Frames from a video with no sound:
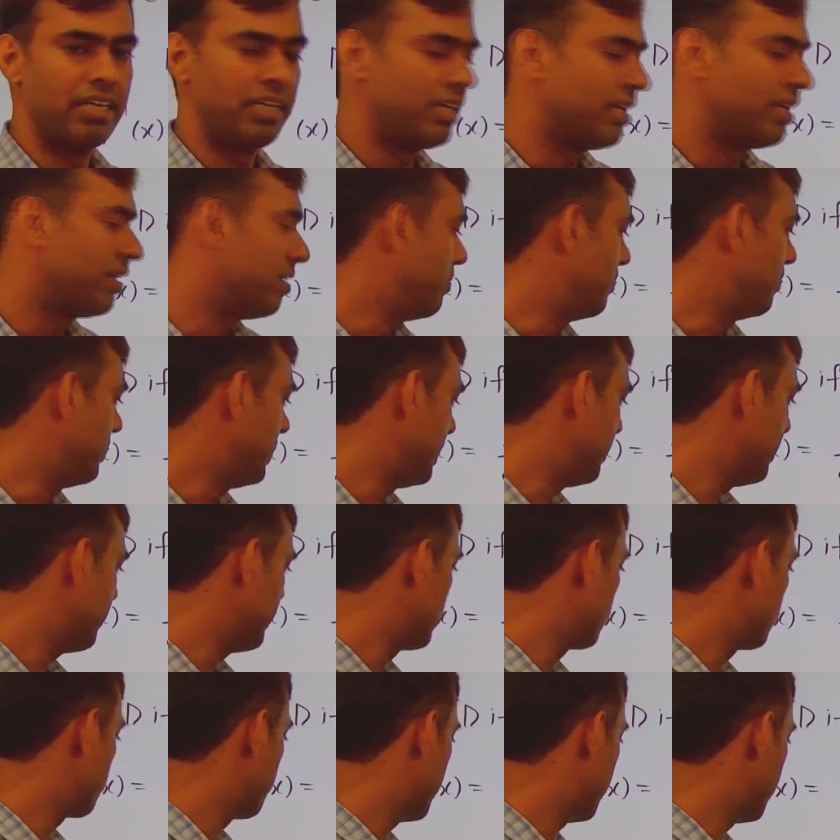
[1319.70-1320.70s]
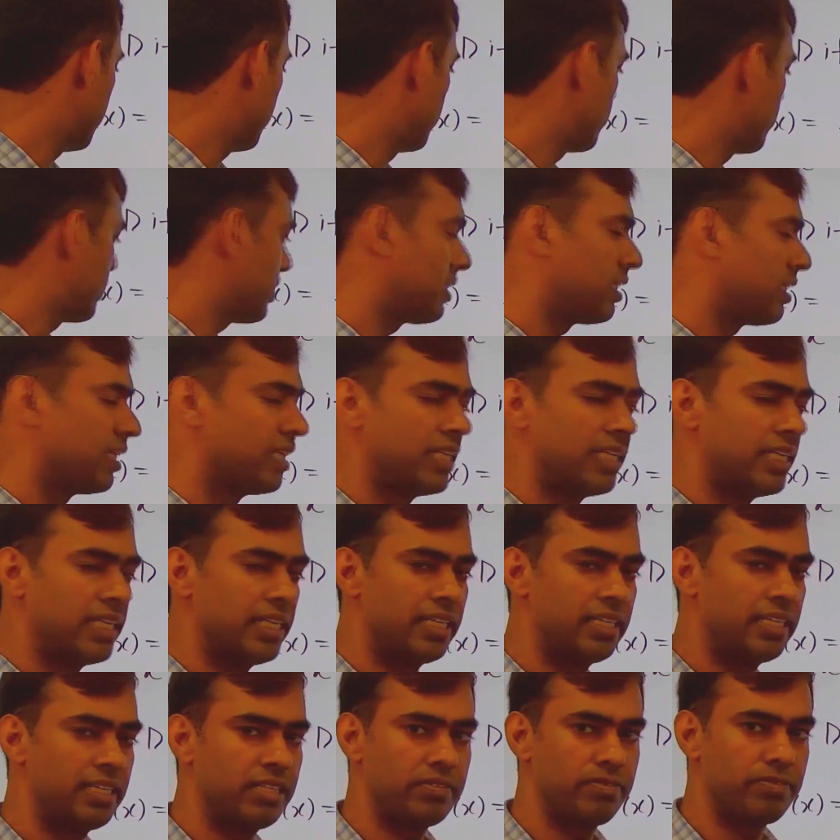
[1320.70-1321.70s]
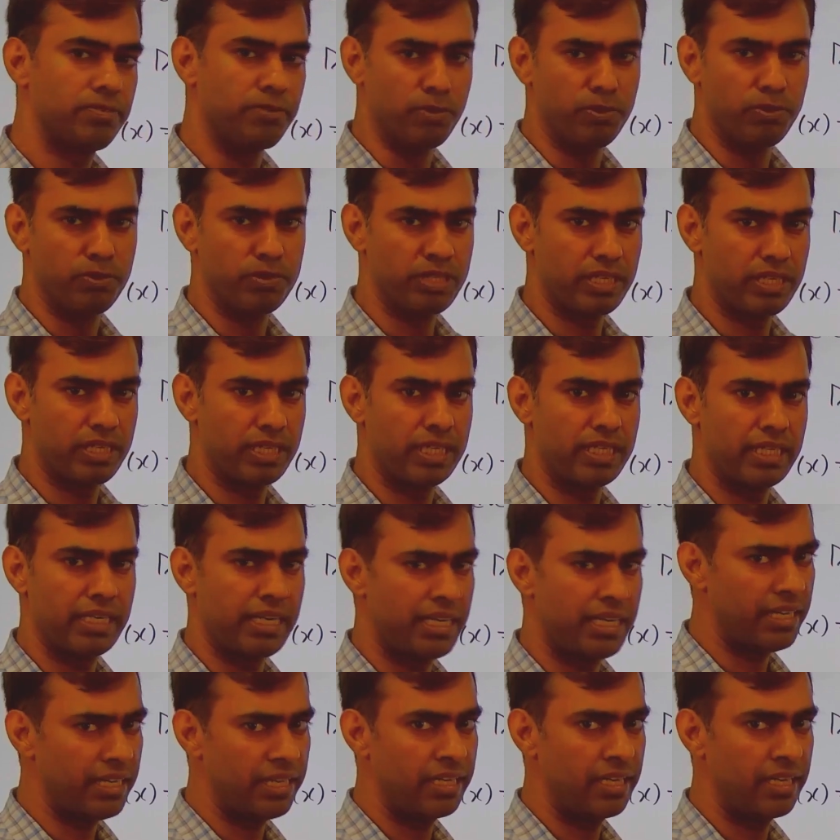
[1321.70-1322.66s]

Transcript: be able to find out a third order, fourth order and